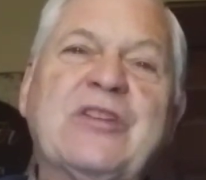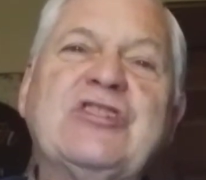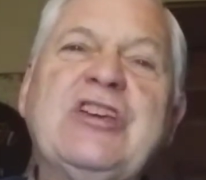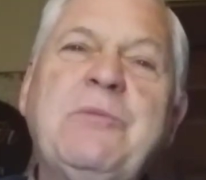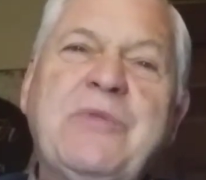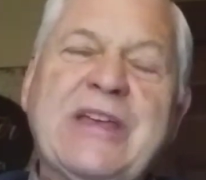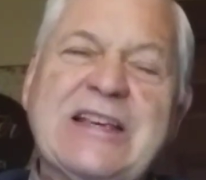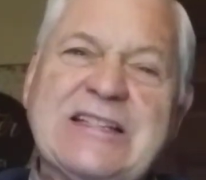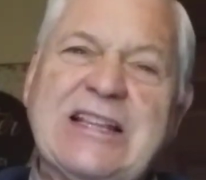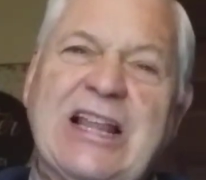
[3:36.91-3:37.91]
The cheap
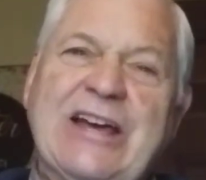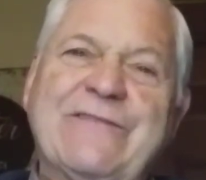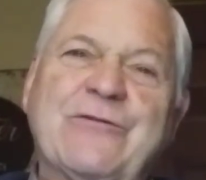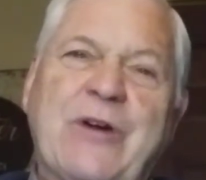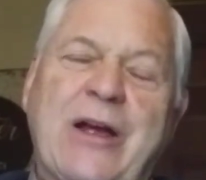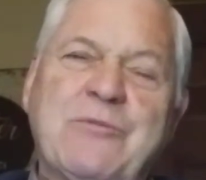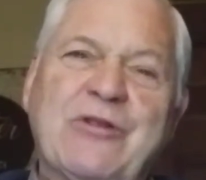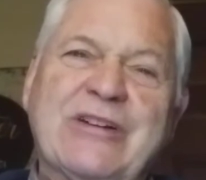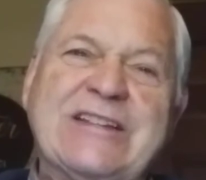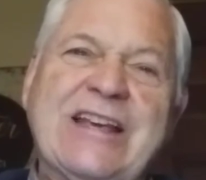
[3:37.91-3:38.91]
things in life grab
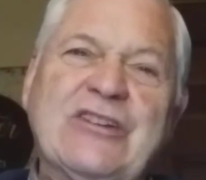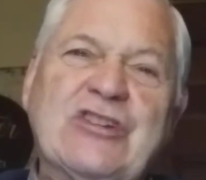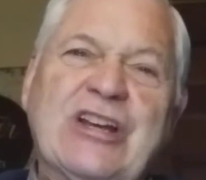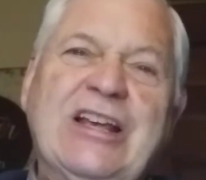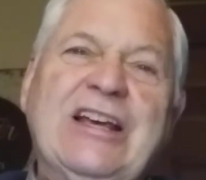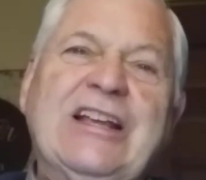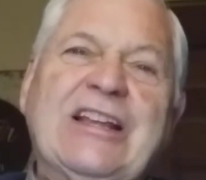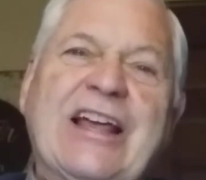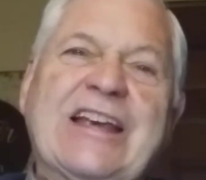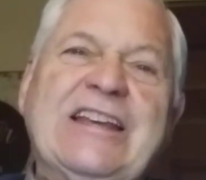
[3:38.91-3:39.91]
your attention,
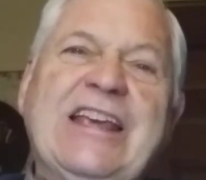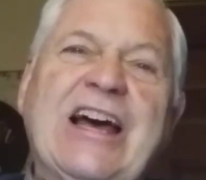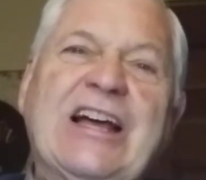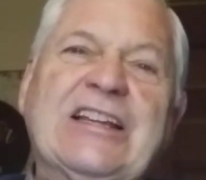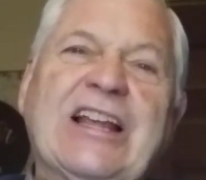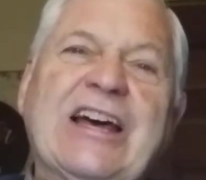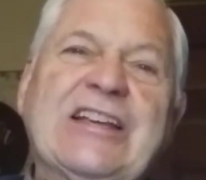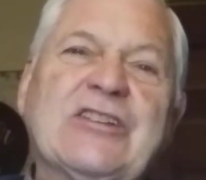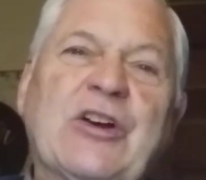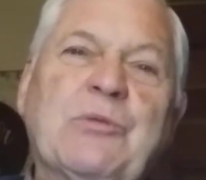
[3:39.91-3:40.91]
like neon
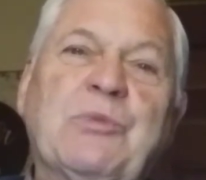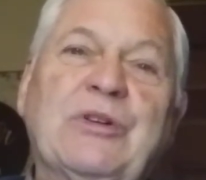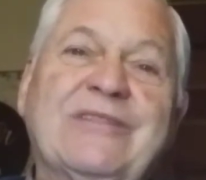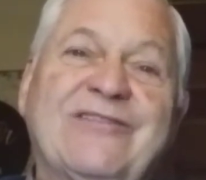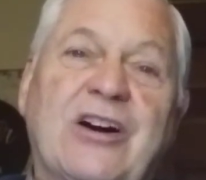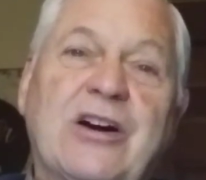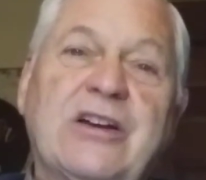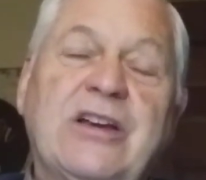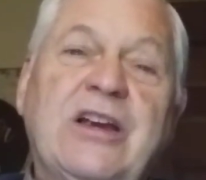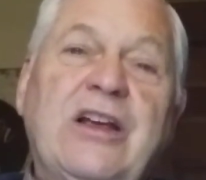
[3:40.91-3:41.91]
lights on a boulevard.